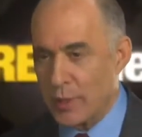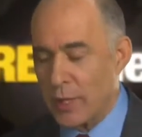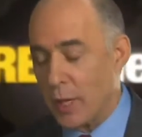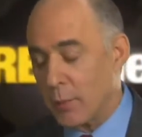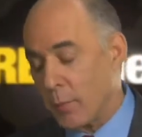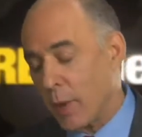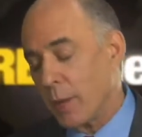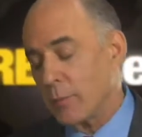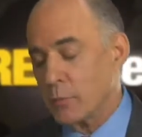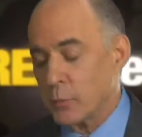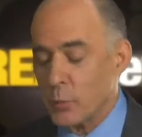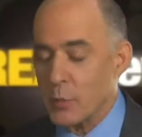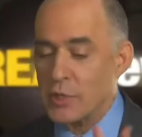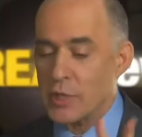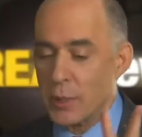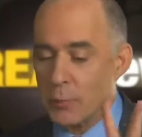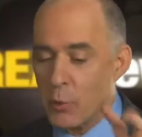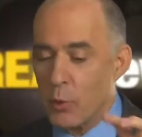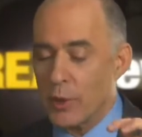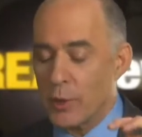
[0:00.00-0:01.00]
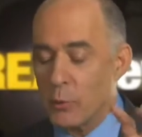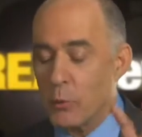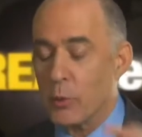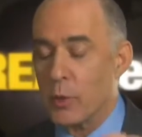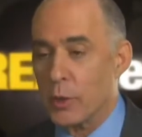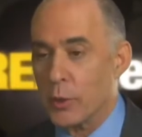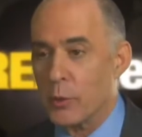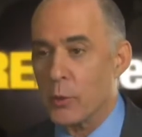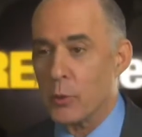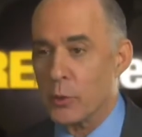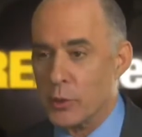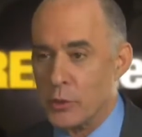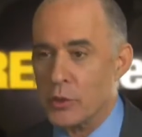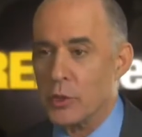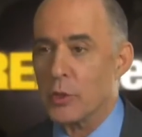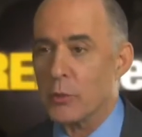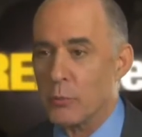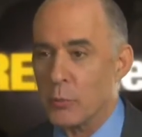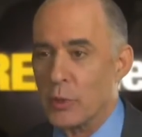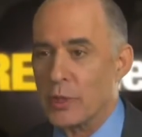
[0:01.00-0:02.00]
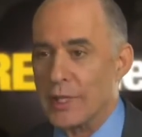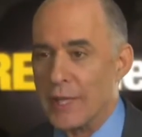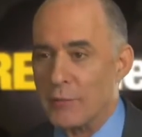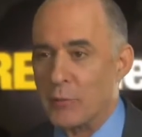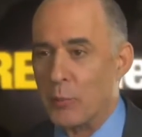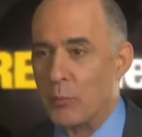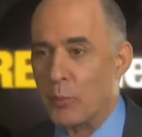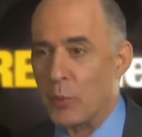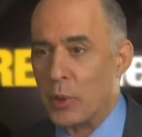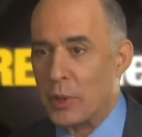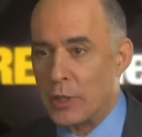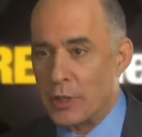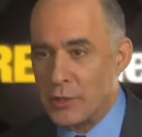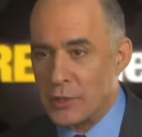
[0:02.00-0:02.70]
The reason I'm going quote unquote is because you don't really have to print it.